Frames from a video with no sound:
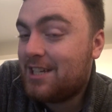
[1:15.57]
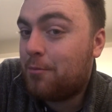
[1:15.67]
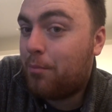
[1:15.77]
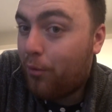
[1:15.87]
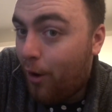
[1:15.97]

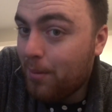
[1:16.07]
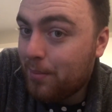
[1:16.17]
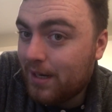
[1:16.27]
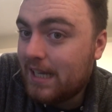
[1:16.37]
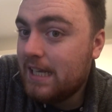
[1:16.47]
So
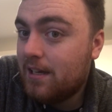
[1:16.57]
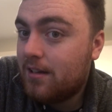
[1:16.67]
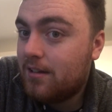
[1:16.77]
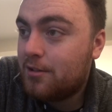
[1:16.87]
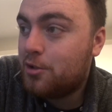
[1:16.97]
probably
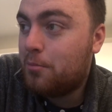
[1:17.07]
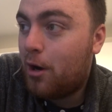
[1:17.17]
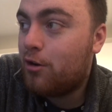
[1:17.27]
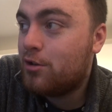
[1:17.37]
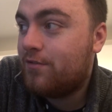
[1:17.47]

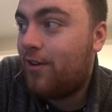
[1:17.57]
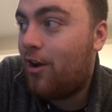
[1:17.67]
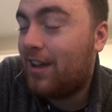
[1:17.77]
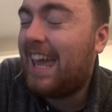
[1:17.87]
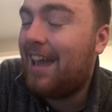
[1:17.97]
tomorrow's
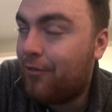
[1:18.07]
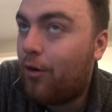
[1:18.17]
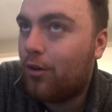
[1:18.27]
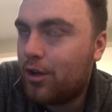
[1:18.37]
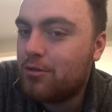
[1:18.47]
vlog, if
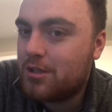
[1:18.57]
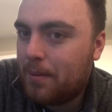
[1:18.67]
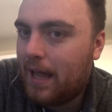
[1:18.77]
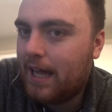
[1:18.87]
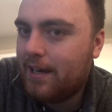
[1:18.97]
all goes to
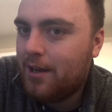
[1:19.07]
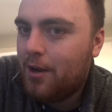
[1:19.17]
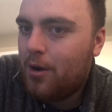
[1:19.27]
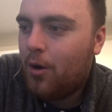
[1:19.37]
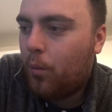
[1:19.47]
plan,
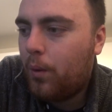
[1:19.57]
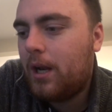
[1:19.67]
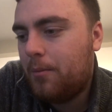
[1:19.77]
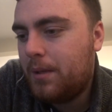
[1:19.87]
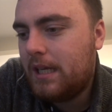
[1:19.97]

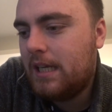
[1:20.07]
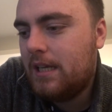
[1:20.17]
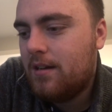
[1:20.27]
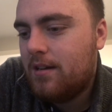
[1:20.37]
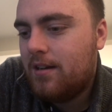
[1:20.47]
will
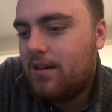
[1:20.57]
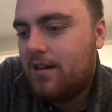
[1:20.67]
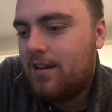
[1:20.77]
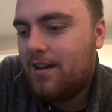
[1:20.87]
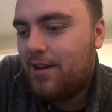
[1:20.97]
be
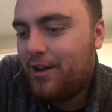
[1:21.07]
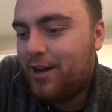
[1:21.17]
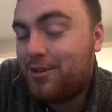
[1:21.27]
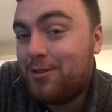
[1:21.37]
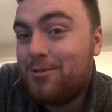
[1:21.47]

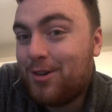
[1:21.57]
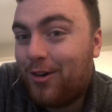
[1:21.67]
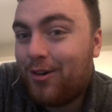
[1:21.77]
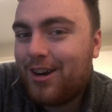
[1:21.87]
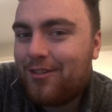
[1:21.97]
a
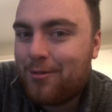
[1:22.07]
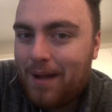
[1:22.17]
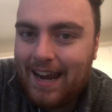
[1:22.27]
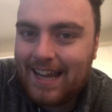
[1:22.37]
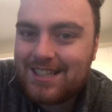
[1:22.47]
tutorial from
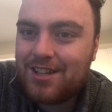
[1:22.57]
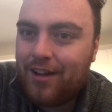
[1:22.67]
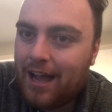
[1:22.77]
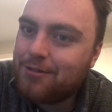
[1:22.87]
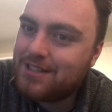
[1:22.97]
Alex of
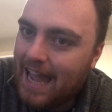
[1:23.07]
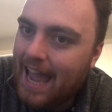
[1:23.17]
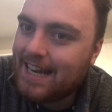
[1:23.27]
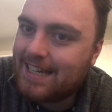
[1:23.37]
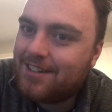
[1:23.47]
how to
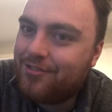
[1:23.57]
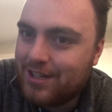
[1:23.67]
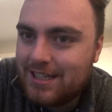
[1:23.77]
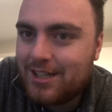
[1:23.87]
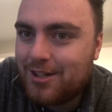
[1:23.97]
edit
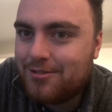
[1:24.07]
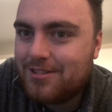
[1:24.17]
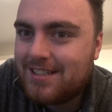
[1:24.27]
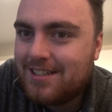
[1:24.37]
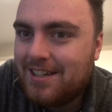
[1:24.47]

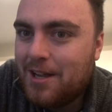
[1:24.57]
videos.